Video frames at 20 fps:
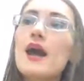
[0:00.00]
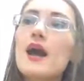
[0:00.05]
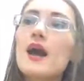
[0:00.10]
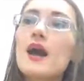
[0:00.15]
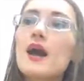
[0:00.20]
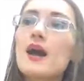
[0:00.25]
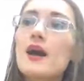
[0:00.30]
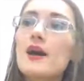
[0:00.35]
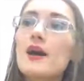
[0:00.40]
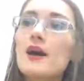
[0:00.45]

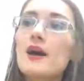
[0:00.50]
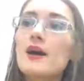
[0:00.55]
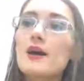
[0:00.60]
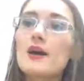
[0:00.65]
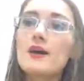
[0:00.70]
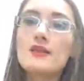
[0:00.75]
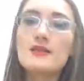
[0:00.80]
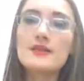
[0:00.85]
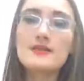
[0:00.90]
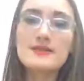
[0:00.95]

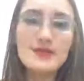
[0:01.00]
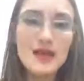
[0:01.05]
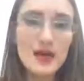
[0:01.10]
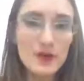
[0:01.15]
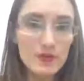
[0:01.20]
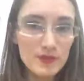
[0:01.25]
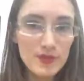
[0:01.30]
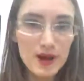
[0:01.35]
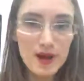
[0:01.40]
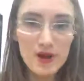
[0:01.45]

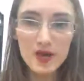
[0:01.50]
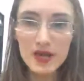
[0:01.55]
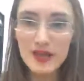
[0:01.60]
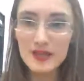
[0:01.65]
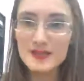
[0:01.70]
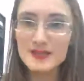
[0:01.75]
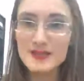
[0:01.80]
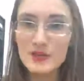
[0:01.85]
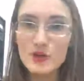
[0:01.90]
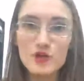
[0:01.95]
South American
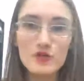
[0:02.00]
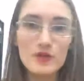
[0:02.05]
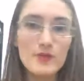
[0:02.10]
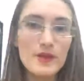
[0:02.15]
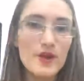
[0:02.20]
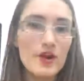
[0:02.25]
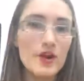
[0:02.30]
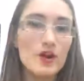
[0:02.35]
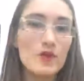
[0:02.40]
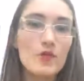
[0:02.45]
and Central
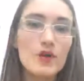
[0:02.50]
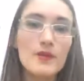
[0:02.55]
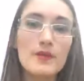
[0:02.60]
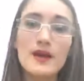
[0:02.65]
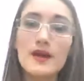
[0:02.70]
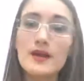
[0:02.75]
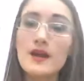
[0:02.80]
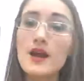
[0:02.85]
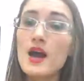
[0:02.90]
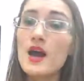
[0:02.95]
American
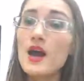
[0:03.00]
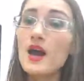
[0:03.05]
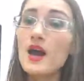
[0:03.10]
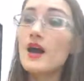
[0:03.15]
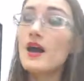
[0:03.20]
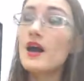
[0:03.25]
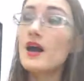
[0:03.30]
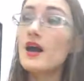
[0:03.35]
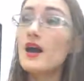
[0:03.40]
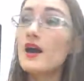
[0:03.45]
women
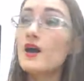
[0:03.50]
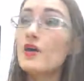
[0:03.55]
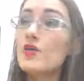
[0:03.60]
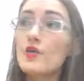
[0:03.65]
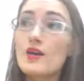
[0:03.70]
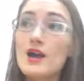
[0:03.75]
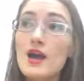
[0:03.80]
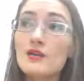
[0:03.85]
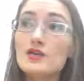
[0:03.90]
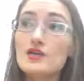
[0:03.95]
who
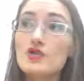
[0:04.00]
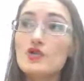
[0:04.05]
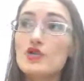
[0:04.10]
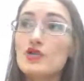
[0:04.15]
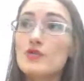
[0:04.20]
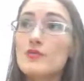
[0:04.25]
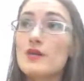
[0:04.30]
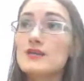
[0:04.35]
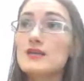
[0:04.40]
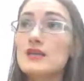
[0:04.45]
are not Jewish
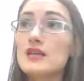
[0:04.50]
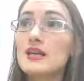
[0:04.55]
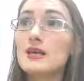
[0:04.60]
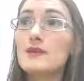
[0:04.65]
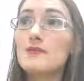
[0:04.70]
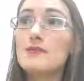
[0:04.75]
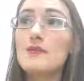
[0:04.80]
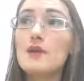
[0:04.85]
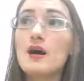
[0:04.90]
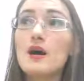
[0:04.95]
or
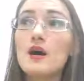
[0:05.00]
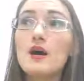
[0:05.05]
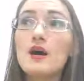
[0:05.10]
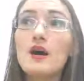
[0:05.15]
Muslim,